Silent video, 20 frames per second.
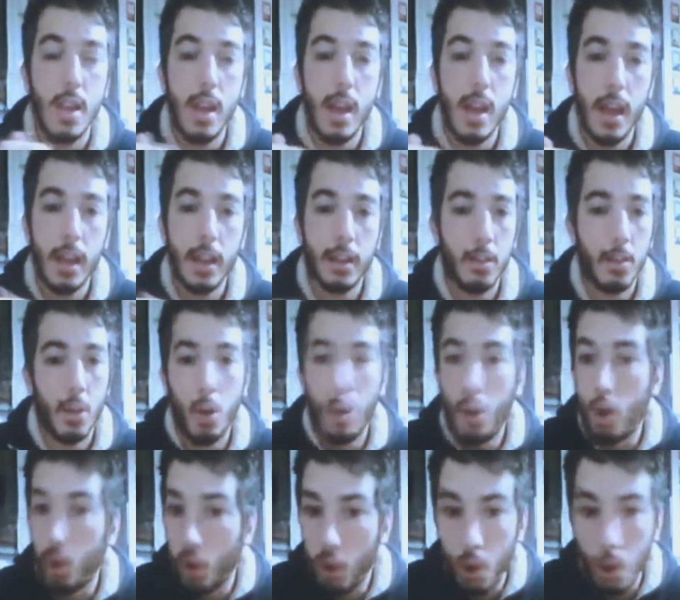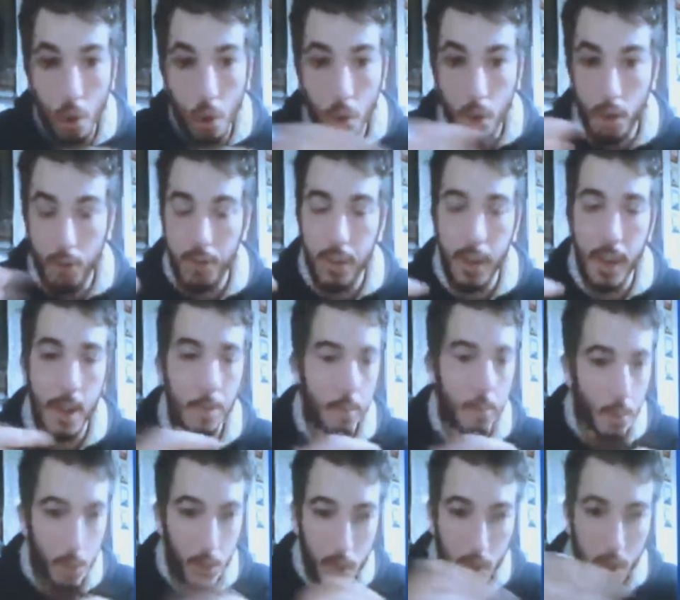and all of
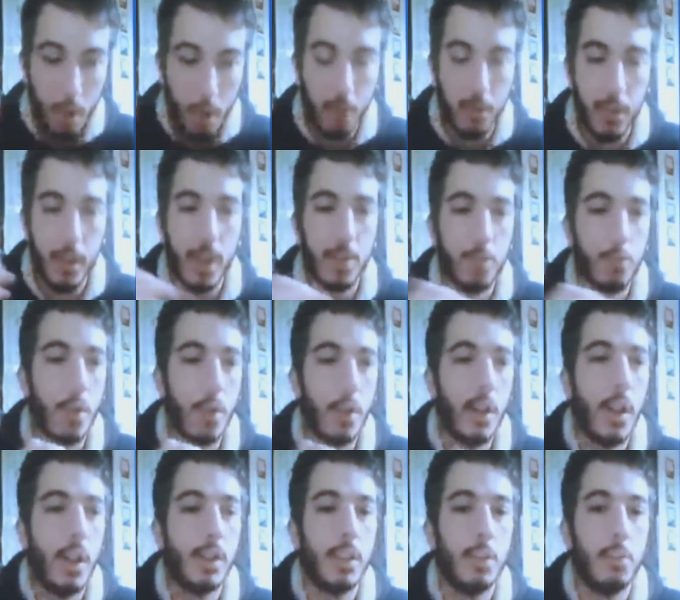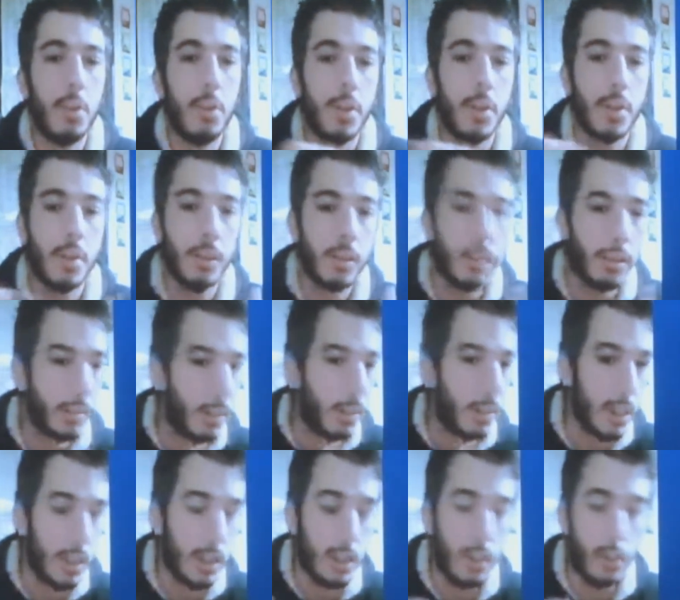them, 100%,
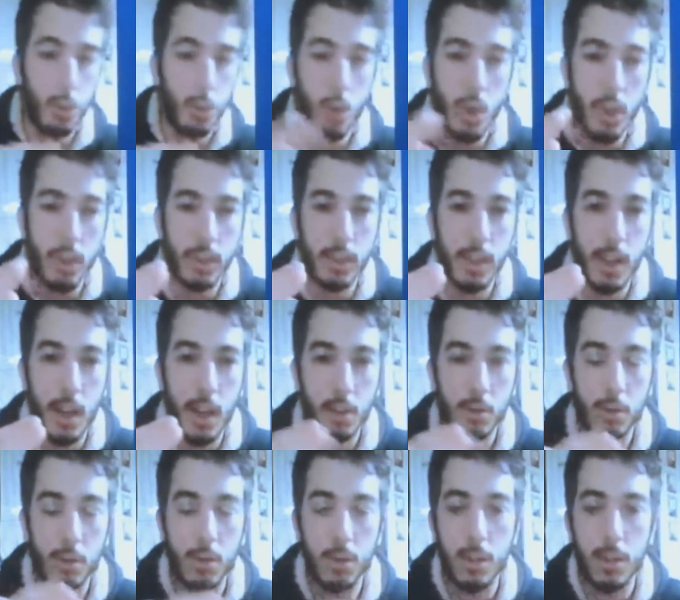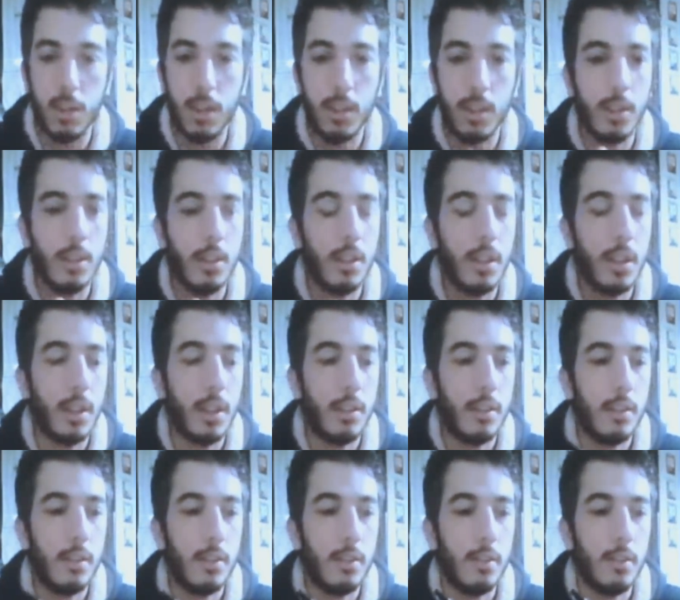they went out of Italy
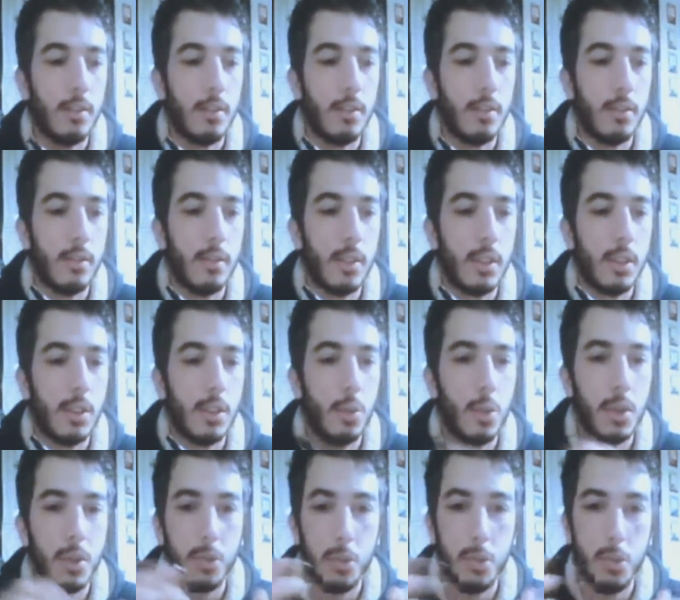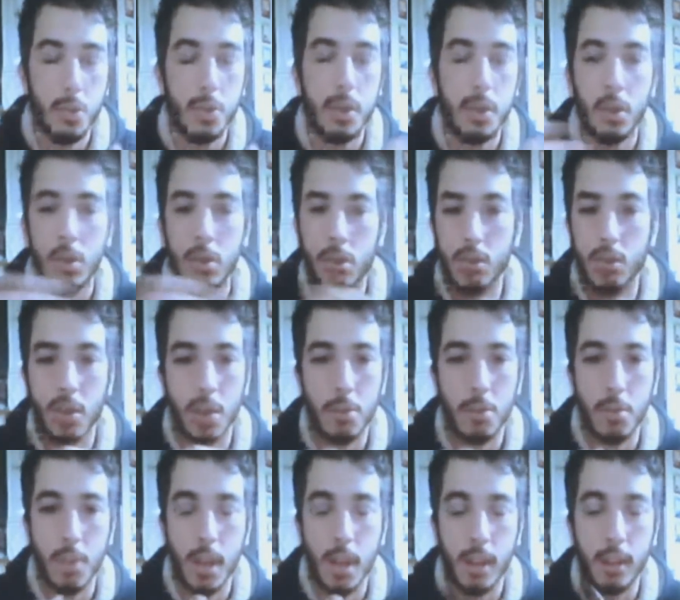and they went to Sweden or
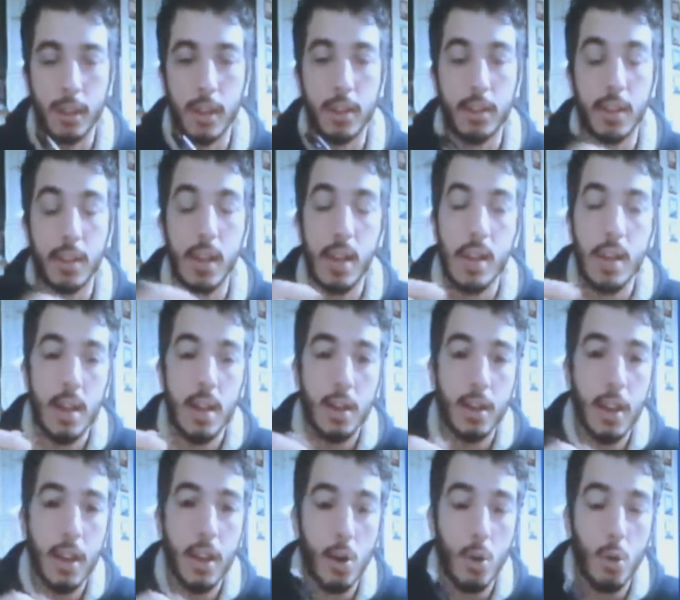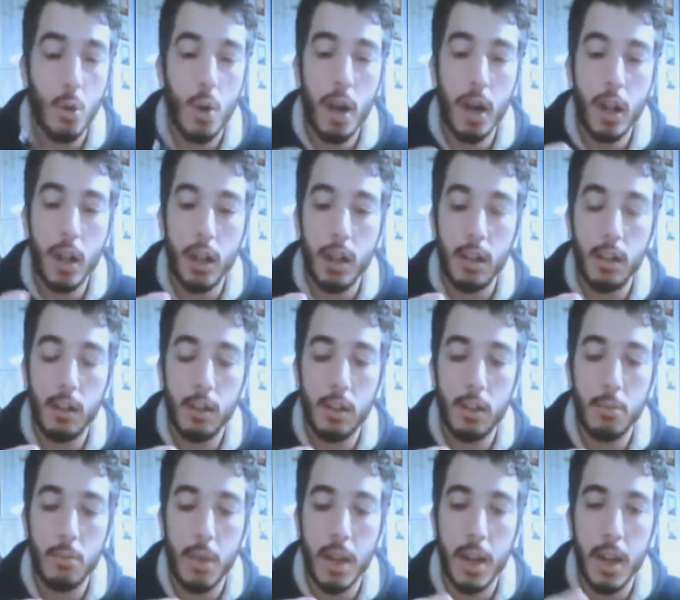Germany, like that. Now, why
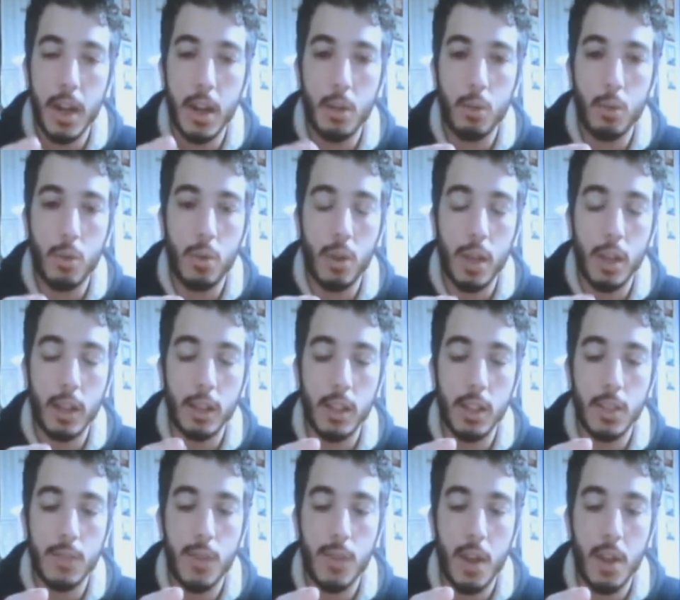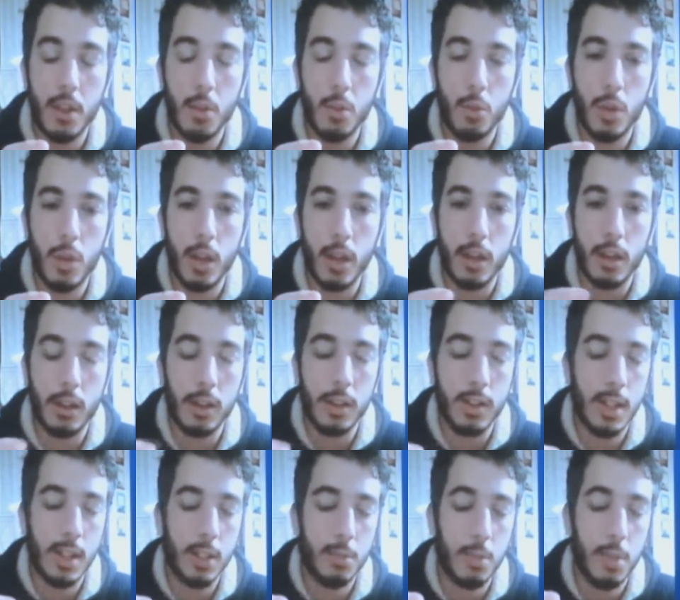Manar and his father were
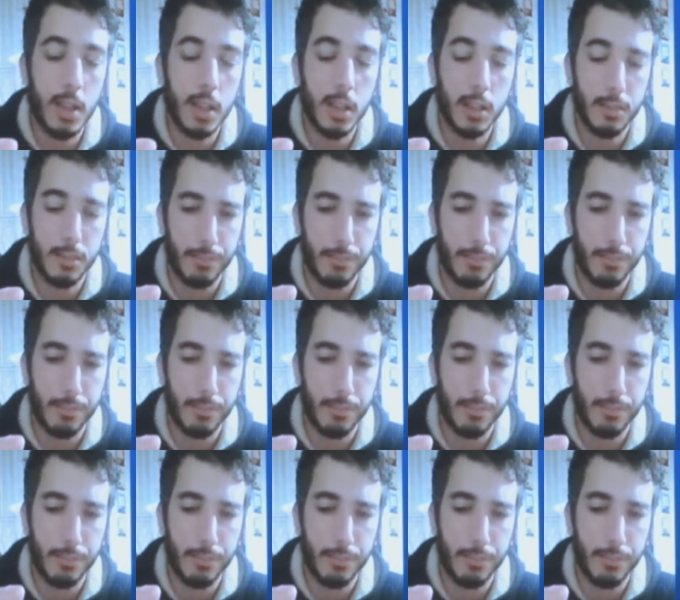sent back?